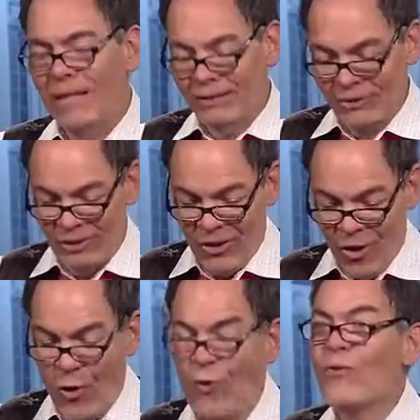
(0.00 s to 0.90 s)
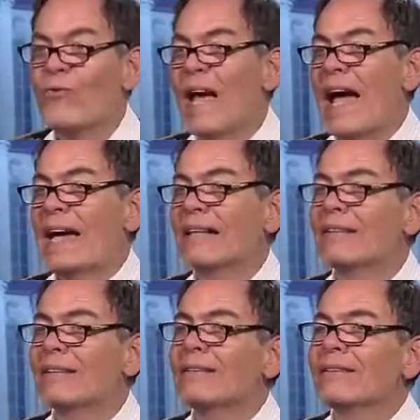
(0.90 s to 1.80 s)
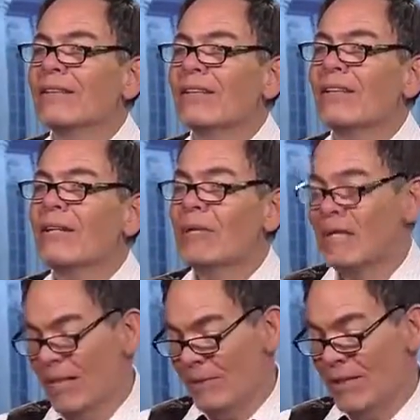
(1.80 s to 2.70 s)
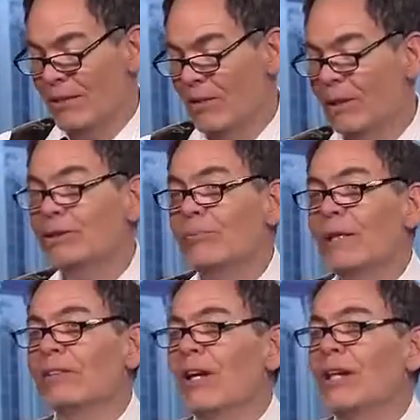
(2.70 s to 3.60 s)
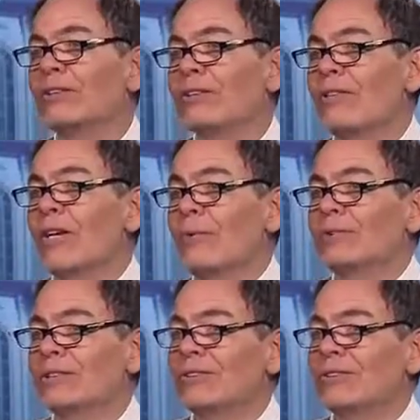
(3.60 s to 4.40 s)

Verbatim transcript: mention OFAC. Yes. I mean, I mean, the question about the colors I thought was